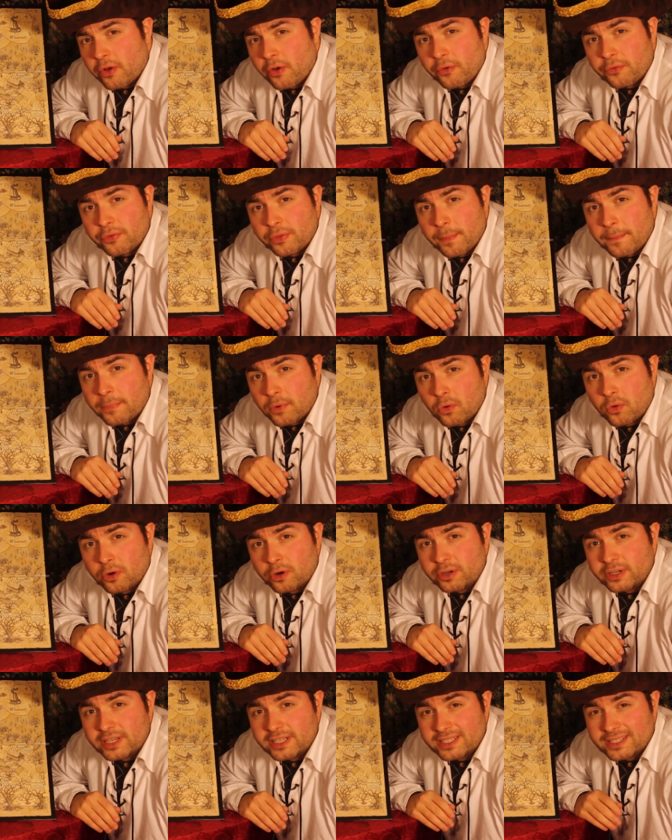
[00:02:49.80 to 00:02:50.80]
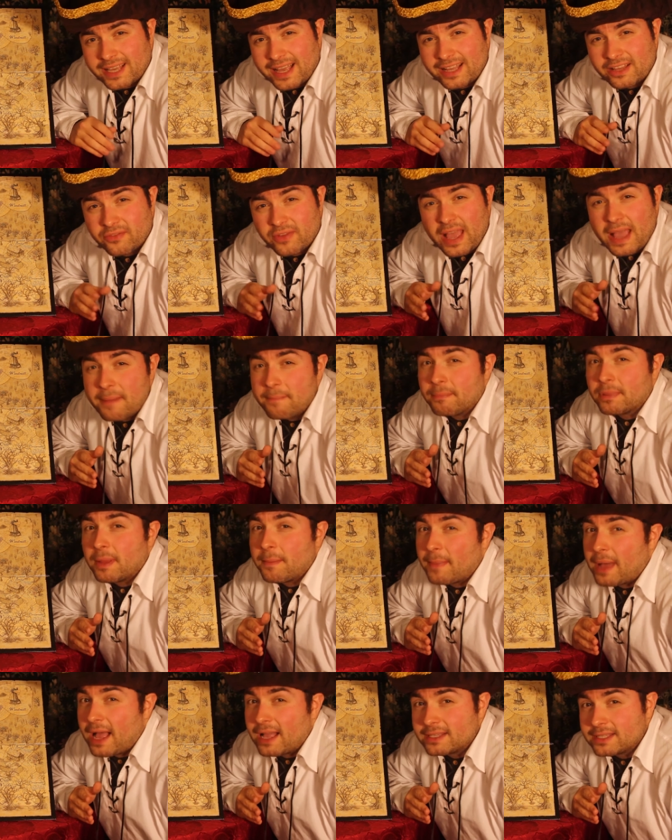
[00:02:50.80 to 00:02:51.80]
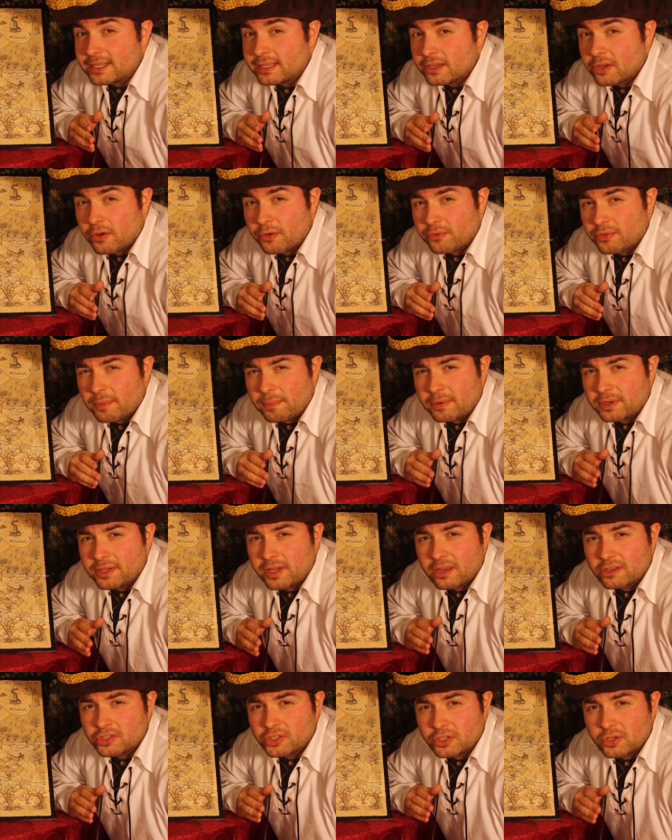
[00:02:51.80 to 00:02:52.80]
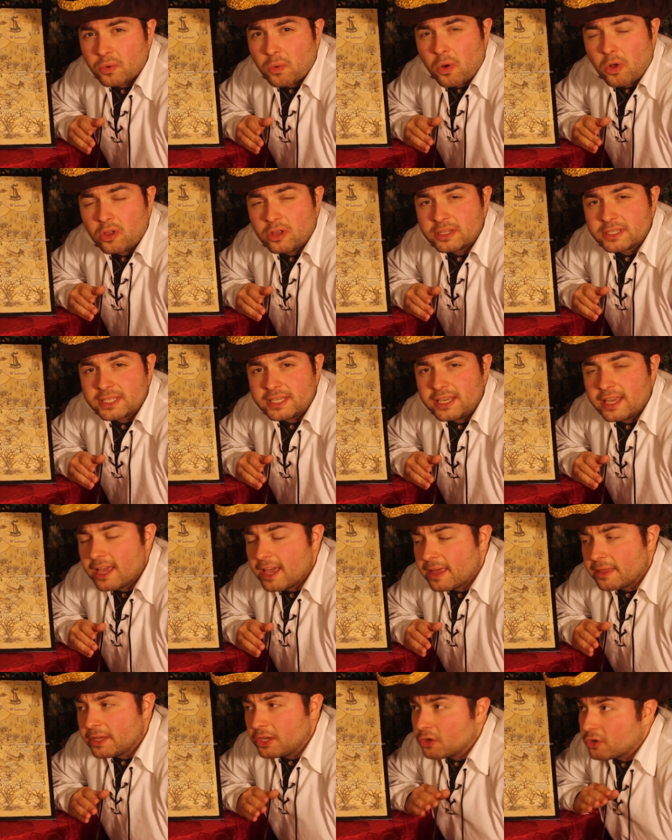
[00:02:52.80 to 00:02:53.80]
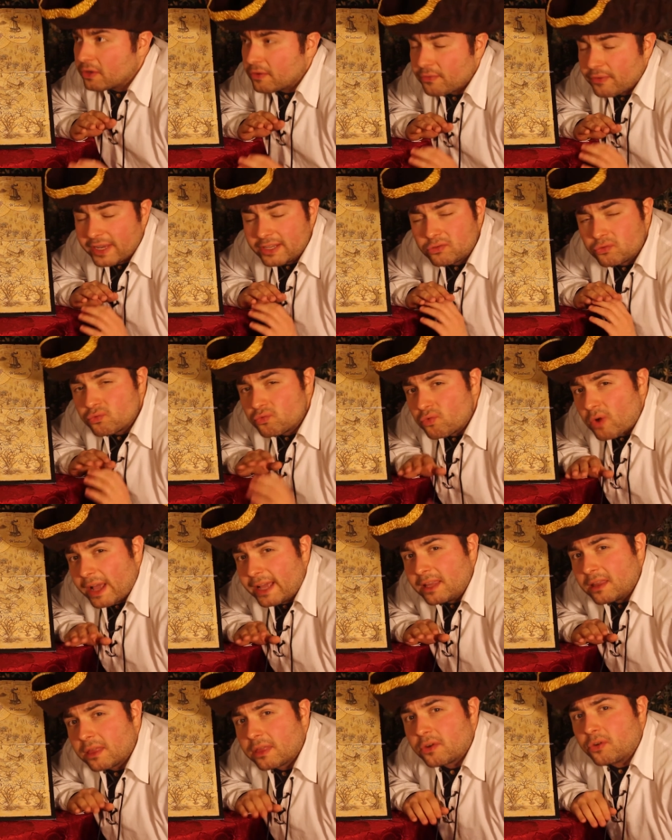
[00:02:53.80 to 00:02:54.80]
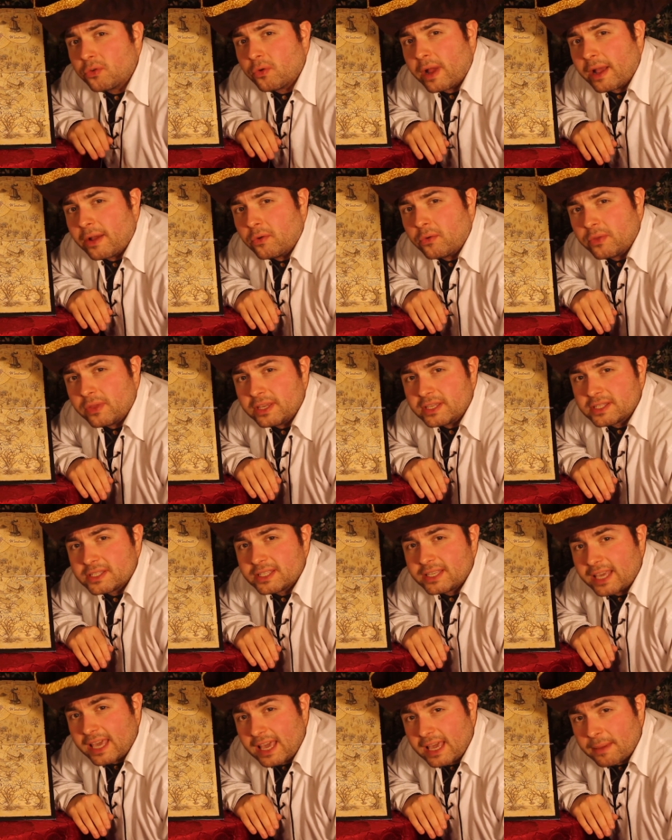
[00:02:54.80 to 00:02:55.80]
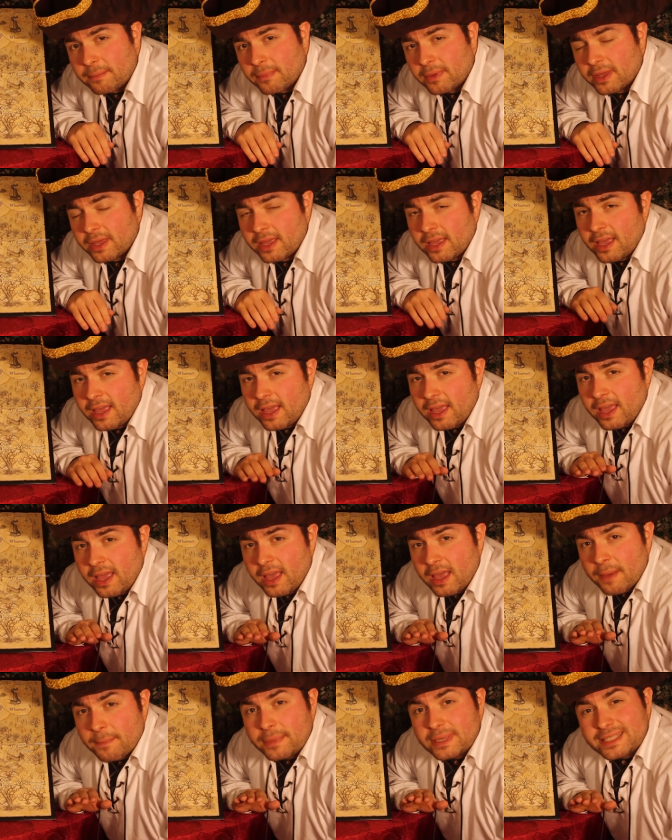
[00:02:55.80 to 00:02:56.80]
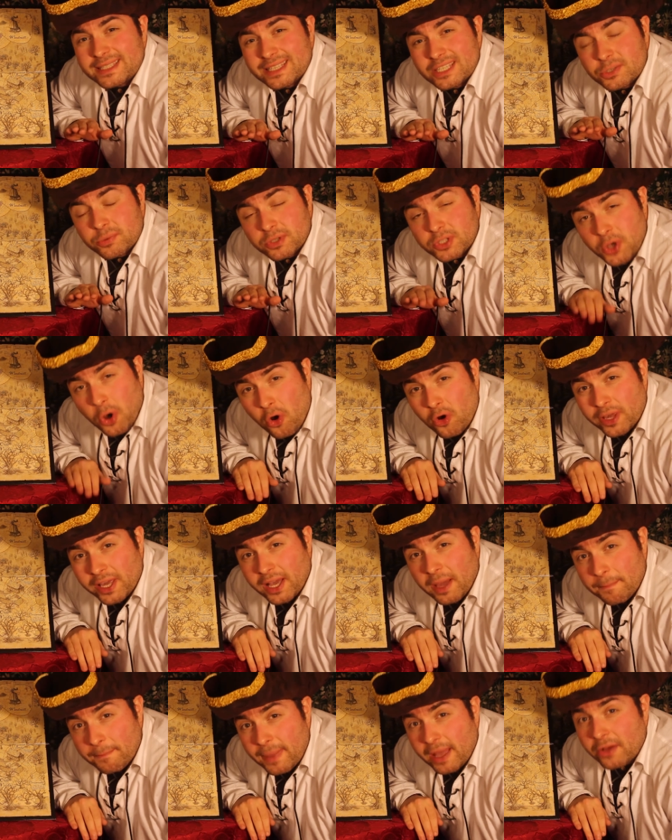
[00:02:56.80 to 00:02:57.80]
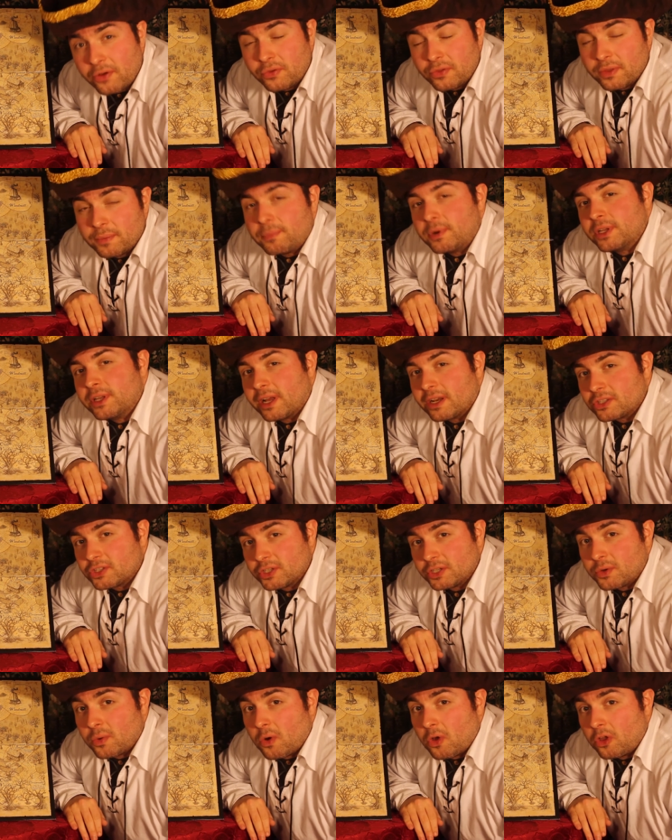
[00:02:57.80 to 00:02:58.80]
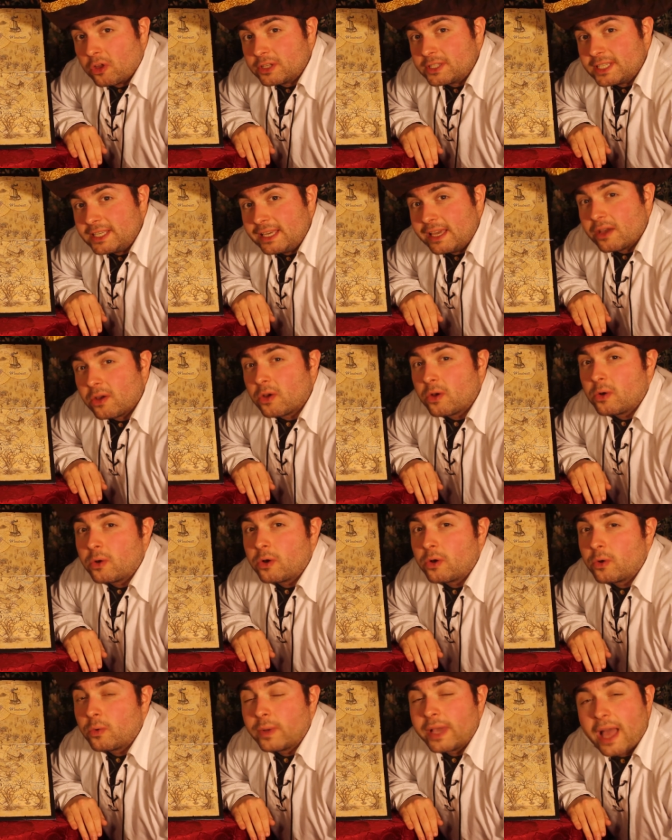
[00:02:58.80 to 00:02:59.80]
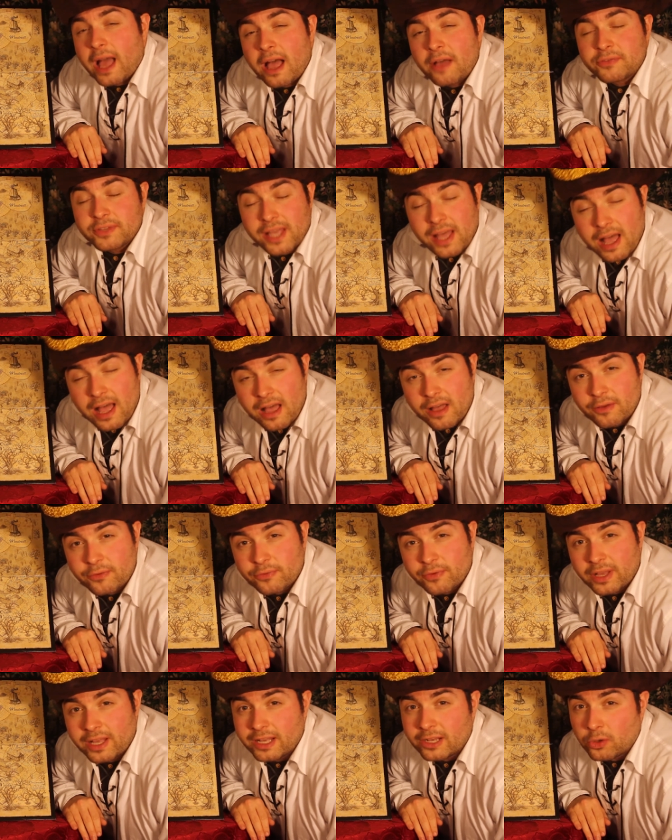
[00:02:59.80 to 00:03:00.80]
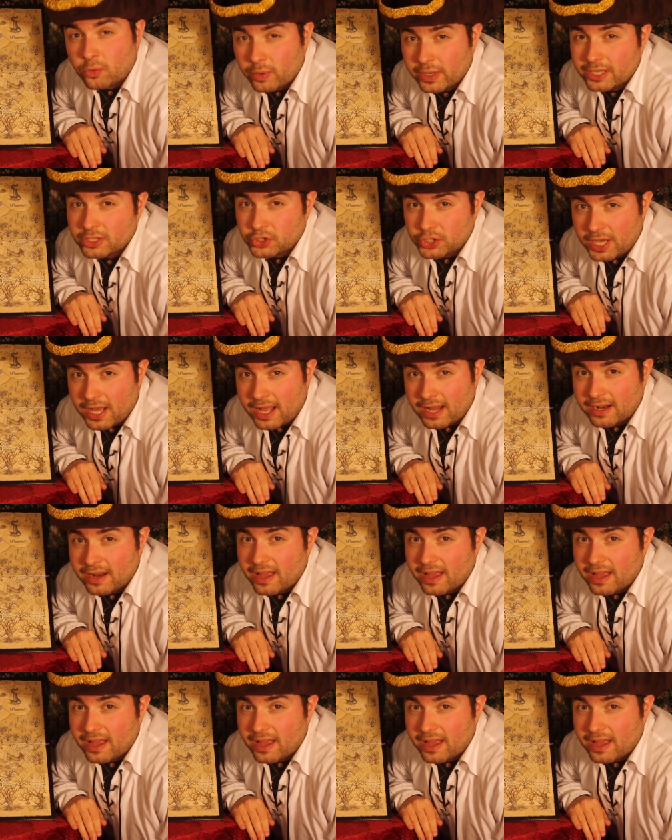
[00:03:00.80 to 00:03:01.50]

of the board is kind of emblematic of the production quality that you're going to find right throughout this game. But since we're talking about the production quality, we have to have a quick chat